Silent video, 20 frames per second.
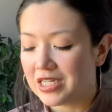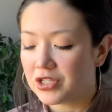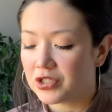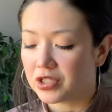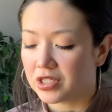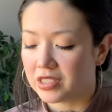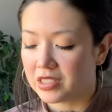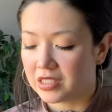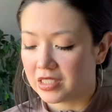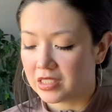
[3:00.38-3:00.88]
your
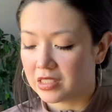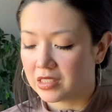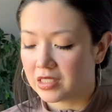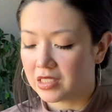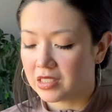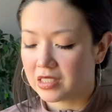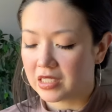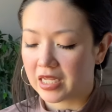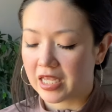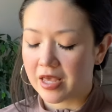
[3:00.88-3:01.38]

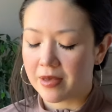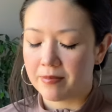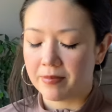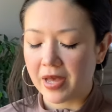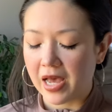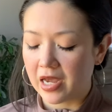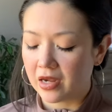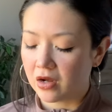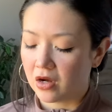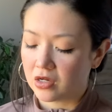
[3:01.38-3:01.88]
assistance to get
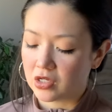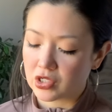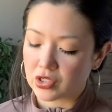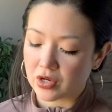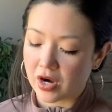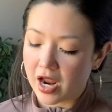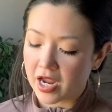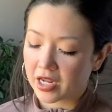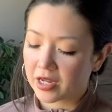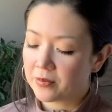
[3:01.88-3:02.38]
back on
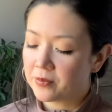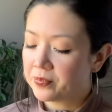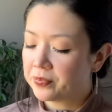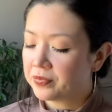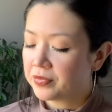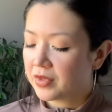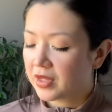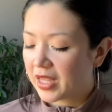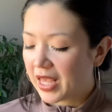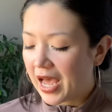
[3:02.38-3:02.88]
track.
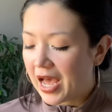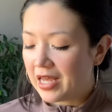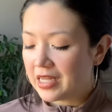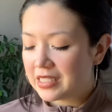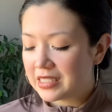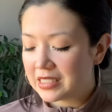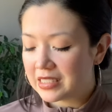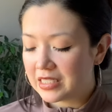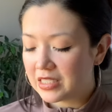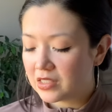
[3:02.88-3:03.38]
Cat
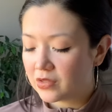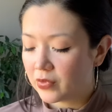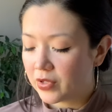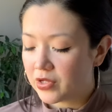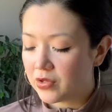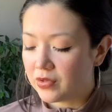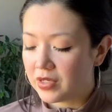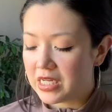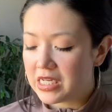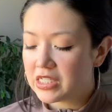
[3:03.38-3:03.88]
assists when
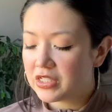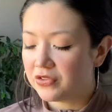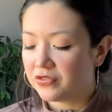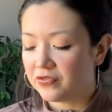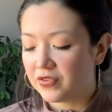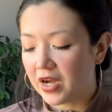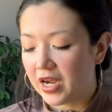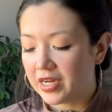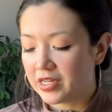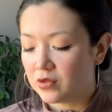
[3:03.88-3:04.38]
you need to
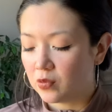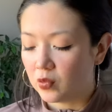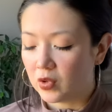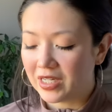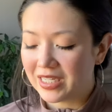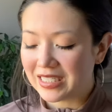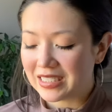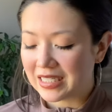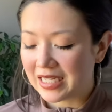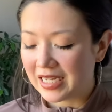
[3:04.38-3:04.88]
find what
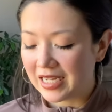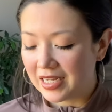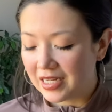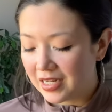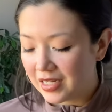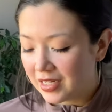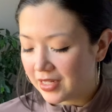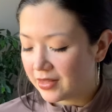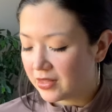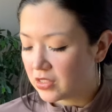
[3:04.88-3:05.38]
is
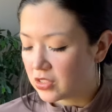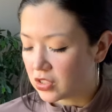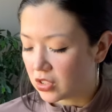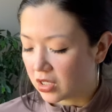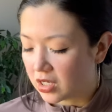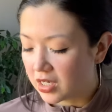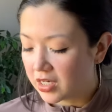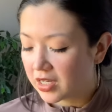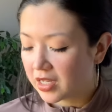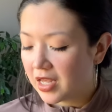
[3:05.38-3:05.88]
hidden in the
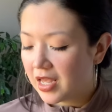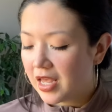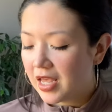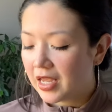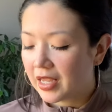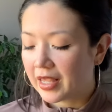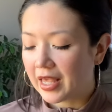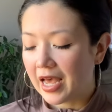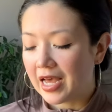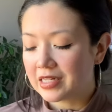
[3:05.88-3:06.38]
dark.
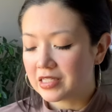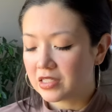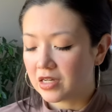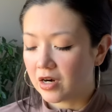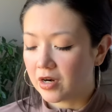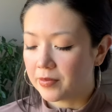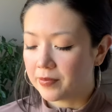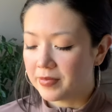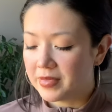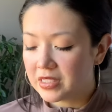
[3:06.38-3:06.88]
Cats
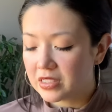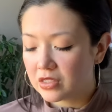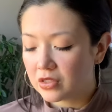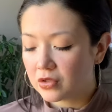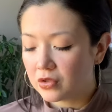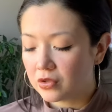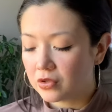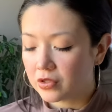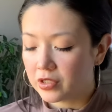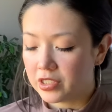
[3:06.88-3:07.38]
are
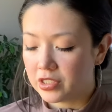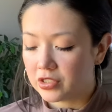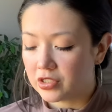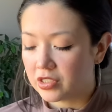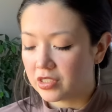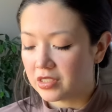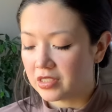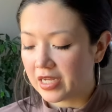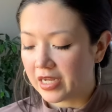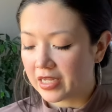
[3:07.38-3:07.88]
mystical
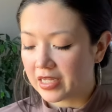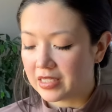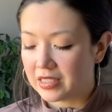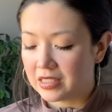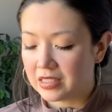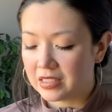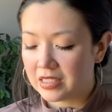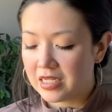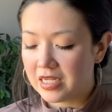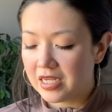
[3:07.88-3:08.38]
creatures that can
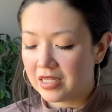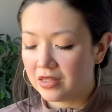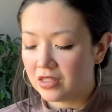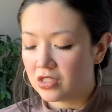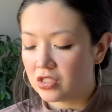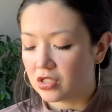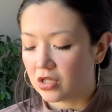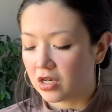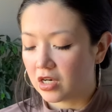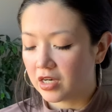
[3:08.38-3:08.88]
see in the
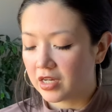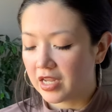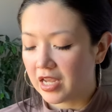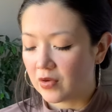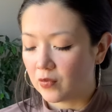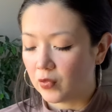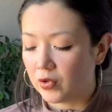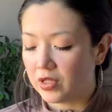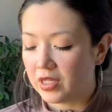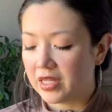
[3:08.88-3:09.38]
dark
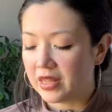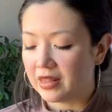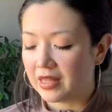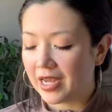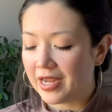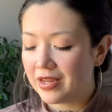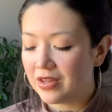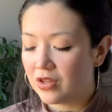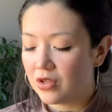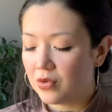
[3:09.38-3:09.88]
and will
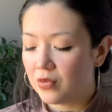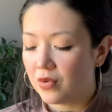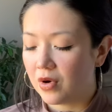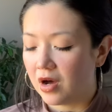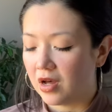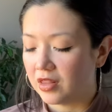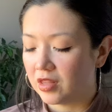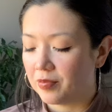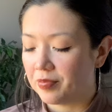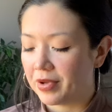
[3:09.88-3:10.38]
enlighten you
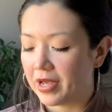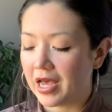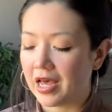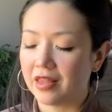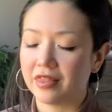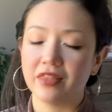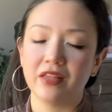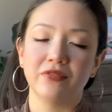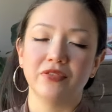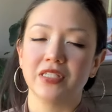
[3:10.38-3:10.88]
on the
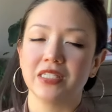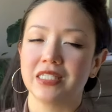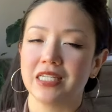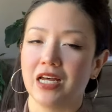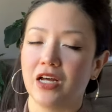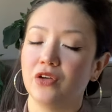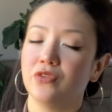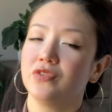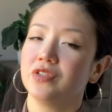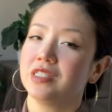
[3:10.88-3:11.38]
path of
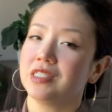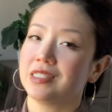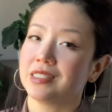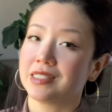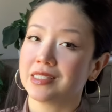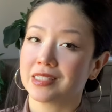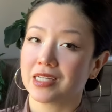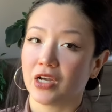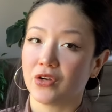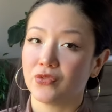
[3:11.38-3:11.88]

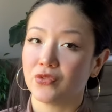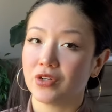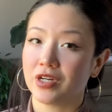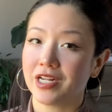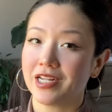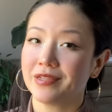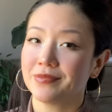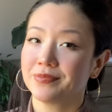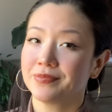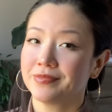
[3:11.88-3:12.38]
self-discovery.